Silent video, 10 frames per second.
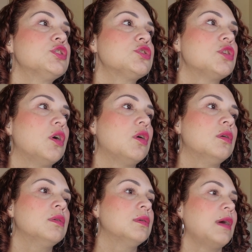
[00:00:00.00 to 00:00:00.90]

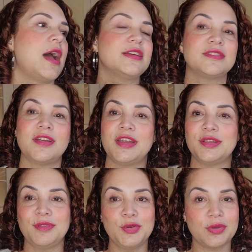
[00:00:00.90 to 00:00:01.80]
So I
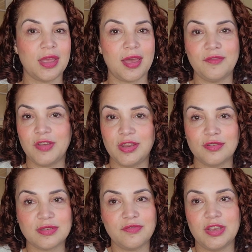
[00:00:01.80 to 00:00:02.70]
started looking at
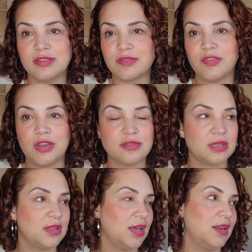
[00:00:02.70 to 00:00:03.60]
videos and videos and videos,
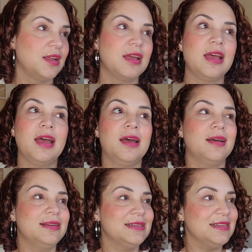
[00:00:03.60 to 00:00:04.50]
and then
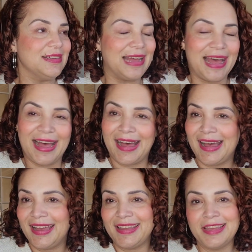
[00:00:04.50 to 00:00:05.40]

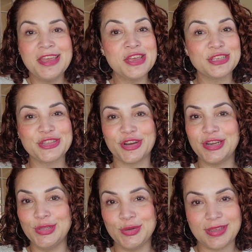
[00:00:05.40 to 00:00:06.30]
I
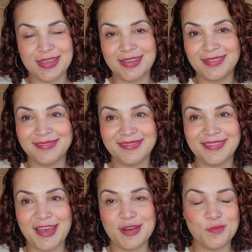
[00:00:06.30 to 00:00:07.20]
started looking
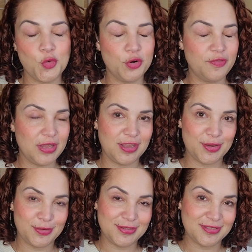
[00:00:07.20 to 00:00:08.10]
at more
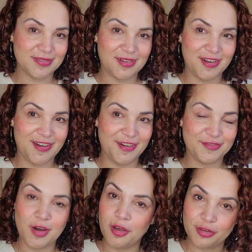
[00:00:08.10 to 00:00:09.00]
videos
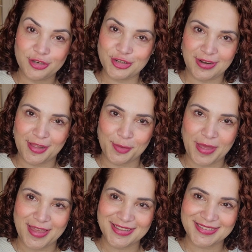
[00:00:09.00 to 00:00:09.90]
of other Chanel
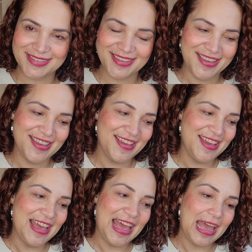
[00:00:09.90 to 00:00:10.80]
bags,
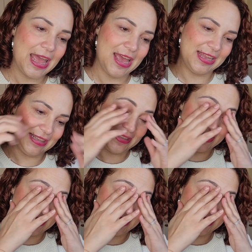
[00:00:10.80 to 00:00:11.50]
and